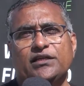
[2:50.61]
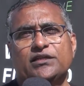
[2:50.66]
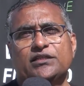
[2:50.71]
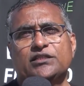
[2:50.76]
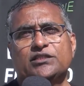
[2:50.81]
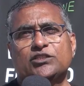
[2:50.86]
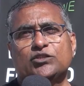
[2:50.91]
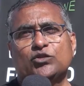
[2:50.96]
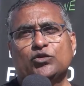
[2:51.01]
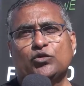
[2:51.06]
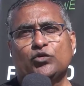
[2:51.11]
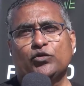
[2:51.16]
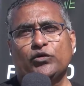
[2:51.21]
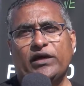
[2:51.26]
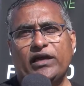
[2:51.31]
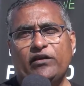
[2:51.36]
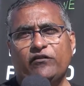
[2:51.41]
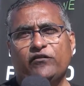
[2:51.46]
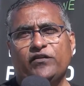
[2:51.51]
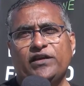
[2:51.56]
So
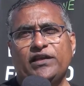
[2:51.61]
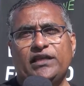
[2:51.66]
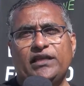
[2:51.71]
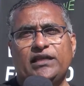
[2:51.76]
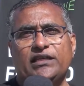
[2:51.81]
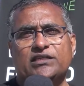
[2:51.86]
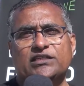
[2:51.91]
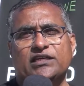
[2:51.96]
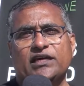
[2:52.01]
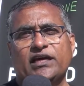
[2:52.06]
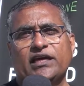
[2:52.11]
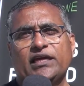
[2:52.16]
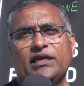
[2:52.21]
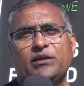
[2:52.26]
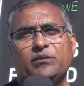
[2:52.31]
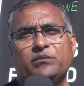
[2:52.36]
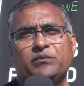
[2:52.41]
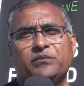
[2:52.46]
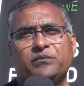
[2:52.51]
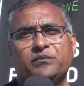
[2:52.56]
every
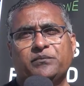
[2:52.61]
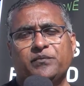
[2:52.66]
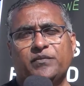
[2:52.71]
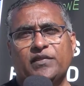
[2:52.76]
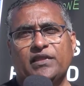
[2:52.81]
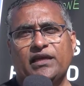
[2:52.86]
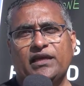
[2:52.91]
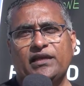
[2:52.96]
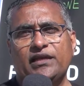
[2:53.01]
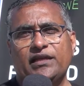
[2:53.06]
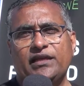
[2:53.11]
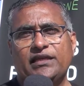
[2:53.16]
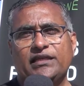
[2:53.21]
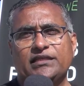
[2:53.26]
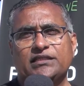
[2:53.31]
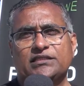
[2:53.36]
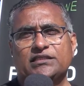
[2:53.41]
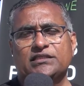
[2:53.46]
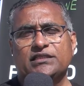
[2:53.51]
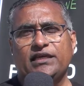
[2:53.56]
time there
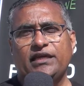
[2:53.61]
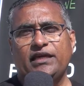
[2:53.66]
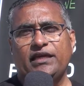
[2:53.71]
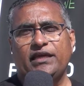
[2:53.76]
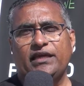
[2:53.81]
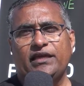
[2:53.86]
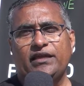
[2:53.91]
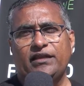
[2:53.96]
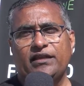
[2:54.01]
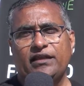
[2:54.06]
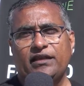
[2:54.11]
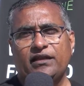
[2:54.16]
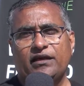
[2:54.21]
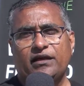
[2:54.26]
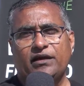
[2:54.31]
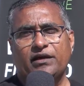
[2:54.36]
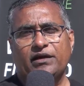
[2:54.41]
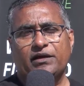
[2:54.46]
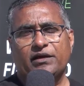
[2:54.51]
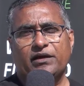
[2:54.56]
is
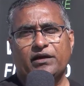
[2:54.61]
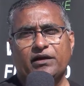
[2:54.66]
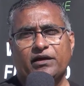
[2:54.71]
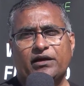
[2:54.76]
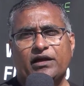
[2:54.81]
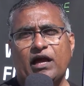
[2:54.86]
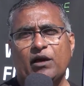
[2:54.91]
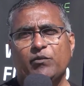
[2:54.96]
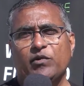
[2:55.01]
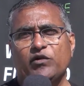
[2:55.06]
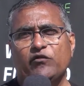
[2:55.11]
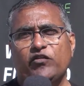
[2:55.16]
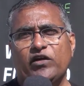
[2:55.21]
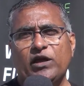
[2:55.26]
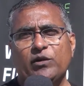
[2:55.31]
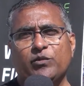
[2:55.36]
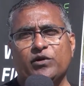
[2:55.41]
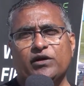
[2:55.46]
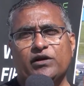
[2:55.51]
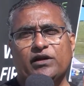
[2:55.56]
a carbon
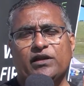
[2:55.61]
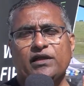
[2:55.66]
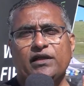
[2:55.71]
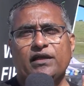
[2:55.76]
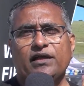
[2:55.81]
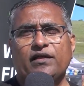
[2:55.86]
fiber